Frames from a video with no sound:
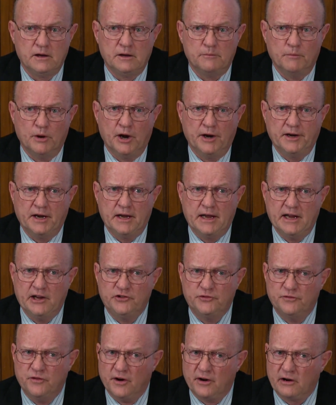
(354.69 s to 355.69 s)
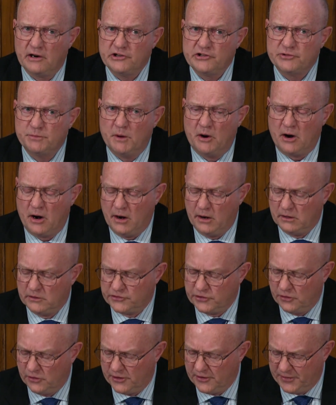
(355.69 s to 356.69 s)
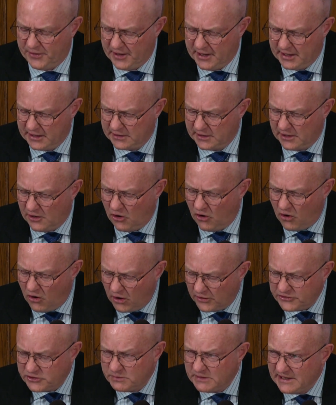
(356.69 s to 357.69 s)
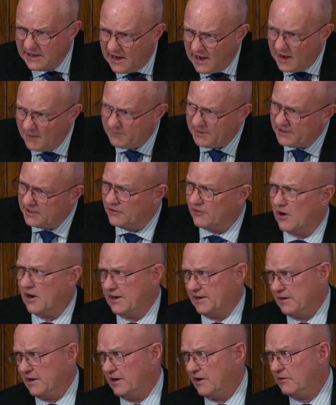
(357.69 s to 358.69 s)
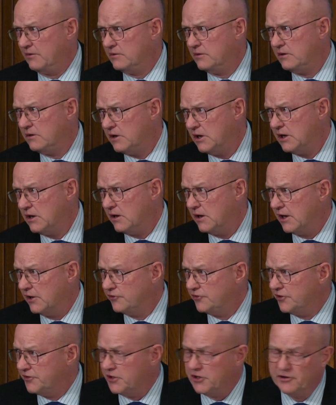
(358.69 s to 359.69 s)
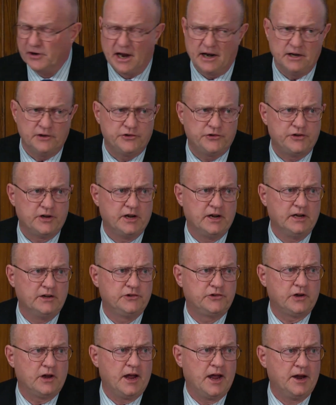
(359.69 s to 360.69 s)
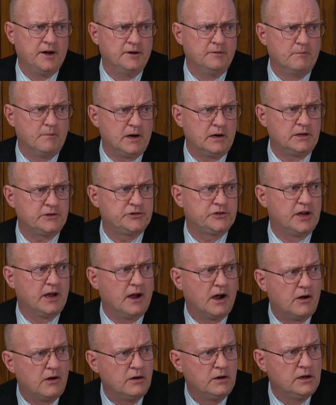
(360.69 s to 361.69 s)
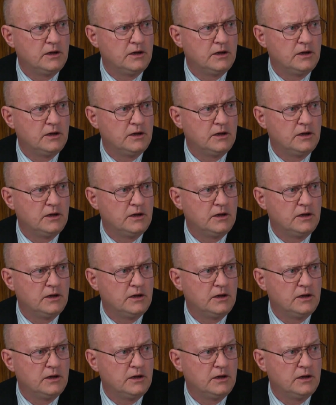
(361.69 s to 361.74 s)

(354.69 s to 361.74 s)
But he's very smart. So the thing that ought to be happening right now is that the United States and Moscow,